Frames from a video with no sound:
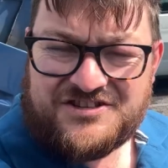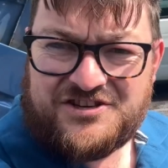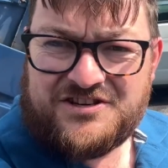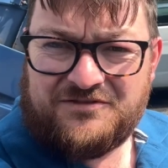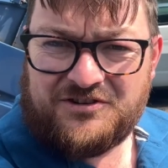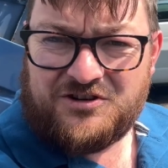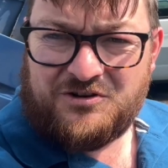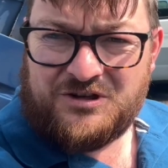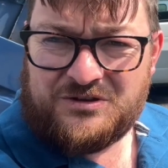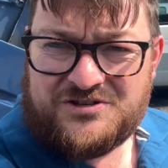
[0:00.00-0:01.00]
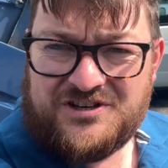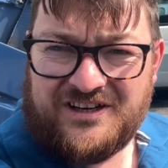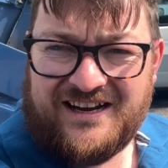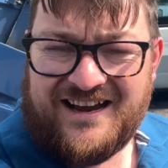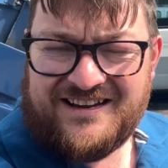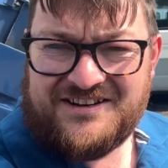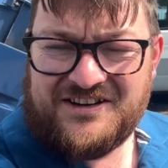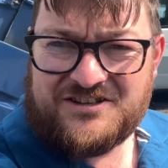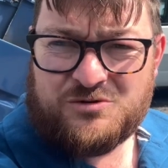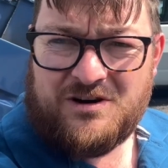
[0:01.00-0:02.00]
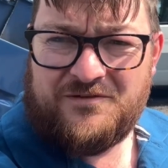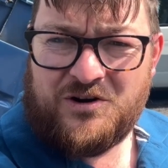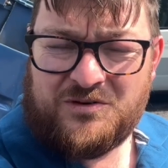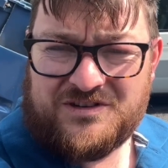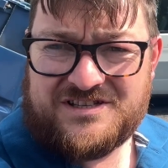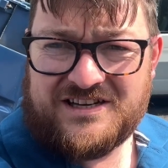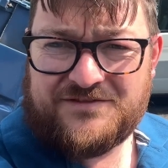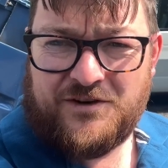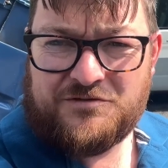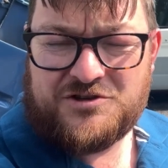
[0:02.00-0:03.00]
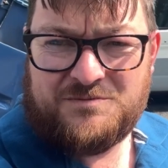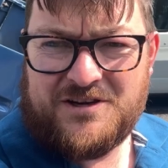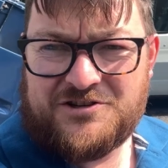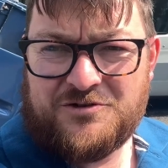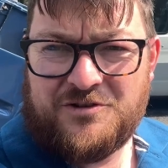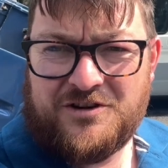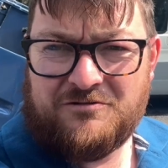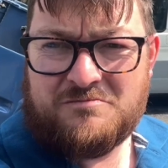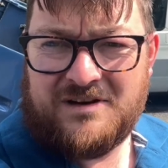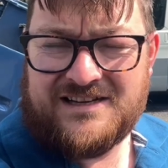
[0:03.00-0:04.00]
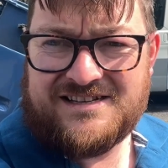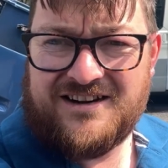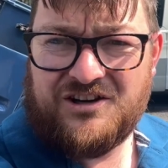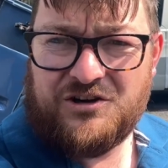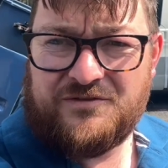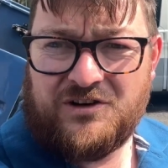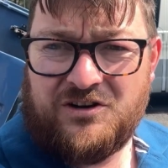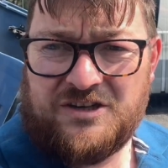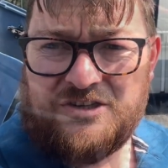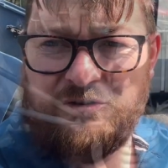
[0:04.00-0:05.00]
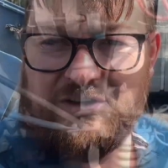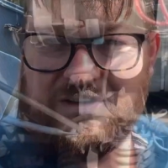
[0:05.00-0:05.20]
there's two different coils you can get, you can get a 12 volt and a 6 volt, just make sure that you're replacing a like for like coil.